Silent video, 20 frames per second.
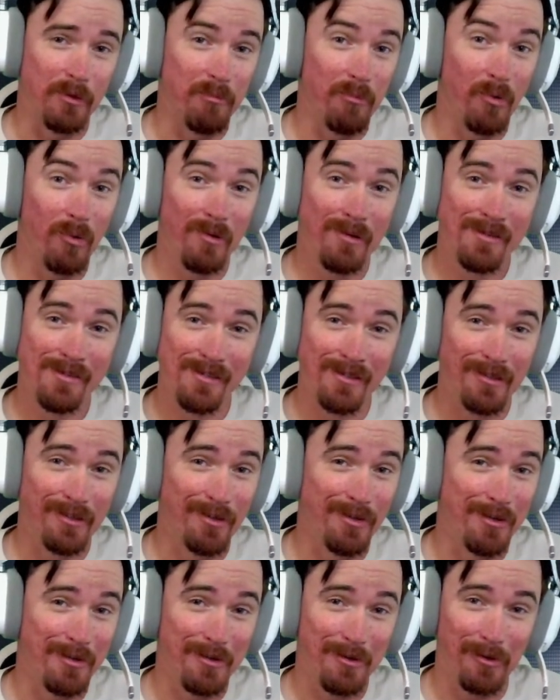boys and
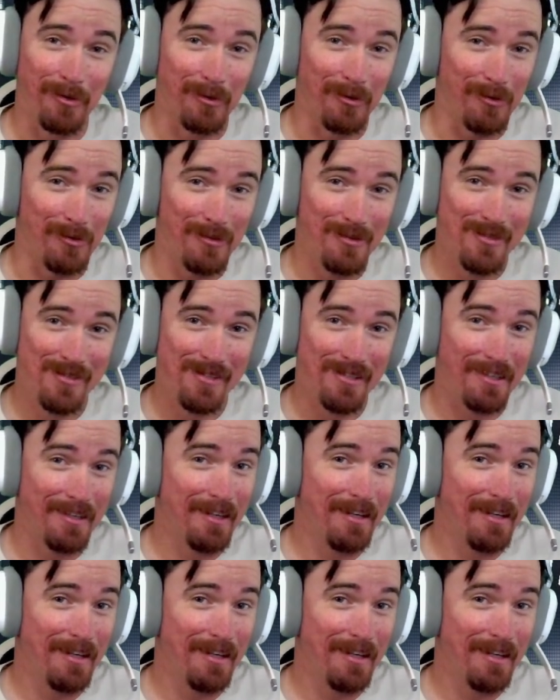girls,